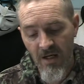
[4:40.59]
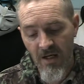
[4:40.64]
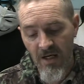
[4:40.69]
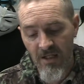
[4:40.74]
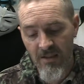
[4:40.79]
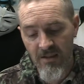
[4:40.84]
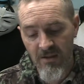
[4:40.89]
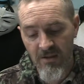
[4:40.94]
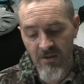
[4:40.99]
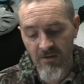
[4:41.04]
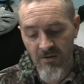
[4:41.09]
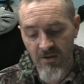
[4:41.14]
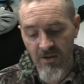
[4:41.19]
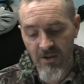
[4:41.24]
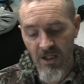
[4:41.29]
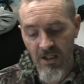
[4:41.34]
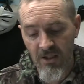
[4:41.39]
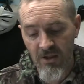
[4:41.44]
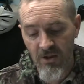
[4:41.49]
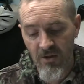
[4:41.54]
a district
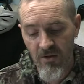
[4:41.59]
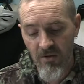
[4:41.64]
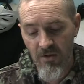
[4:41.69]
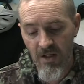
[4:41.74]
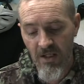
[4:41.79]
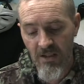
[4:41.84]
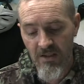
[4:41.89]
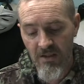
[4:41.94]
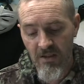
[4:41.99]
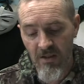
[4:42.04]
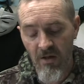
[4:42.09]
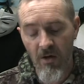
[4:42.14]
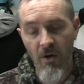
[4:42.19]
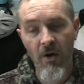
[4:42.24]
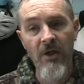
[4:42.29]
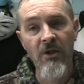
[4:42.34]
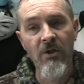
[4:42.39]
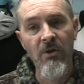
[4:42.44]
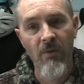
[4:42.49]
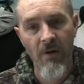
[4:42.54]
judge who has
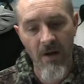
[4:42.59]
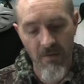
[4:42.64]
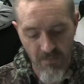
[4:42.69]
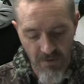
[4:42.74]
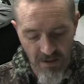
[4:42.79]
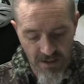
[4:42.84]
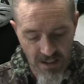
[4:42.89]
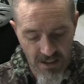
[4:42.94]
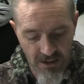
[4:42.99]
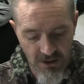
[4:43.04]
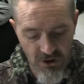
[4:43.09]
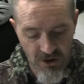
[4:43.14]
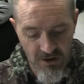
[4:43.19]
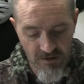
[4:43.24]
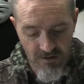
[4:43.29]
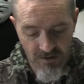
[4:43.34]
declined your application.